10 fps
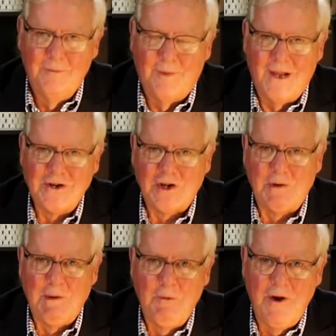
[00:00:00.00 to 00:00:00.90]
Pleasure to
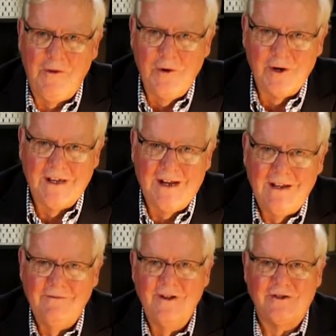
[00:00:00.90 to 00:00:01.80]
be with you
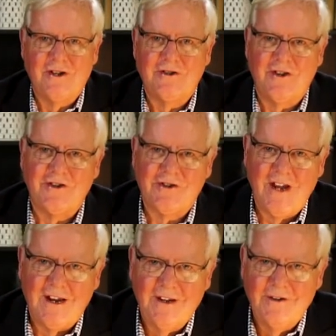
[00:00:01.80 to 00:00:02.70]
again. This is the
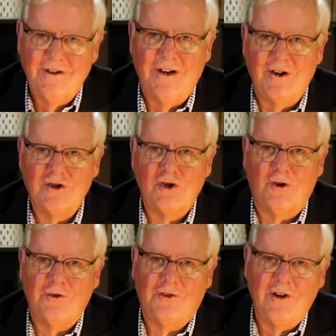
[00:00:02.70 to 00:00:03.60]
second in a
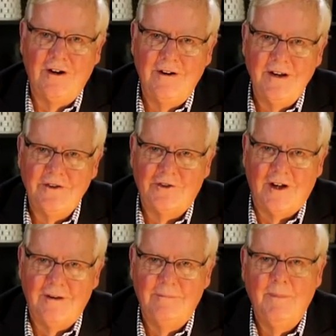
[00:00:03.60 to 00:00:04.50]
short series
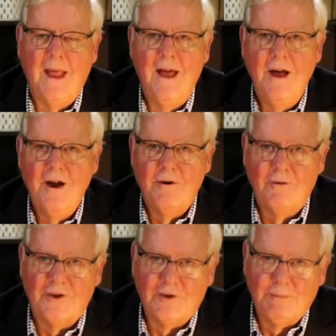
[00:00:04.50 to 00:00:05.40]
on
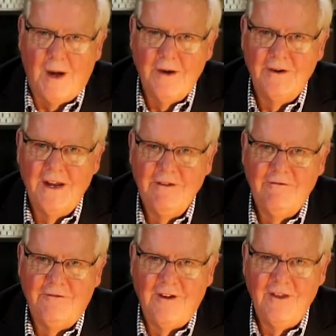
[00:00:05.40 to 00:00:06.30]
responding
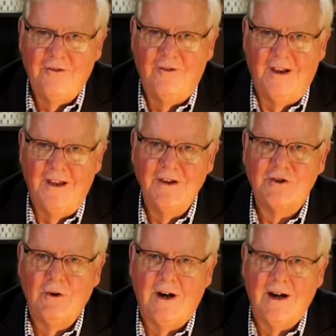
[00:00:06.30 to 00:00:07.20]
faithfully
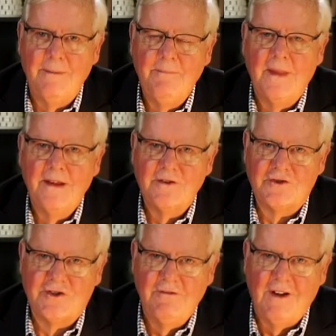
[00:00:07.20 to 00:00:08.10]
to our
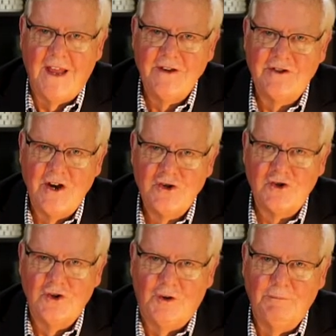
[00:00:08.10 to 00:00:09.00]

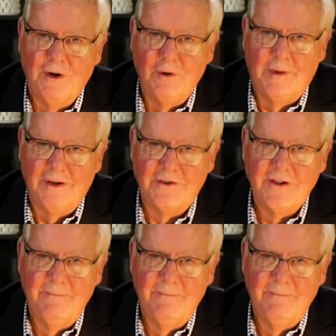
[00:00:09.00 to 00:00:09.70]
civilizational moment.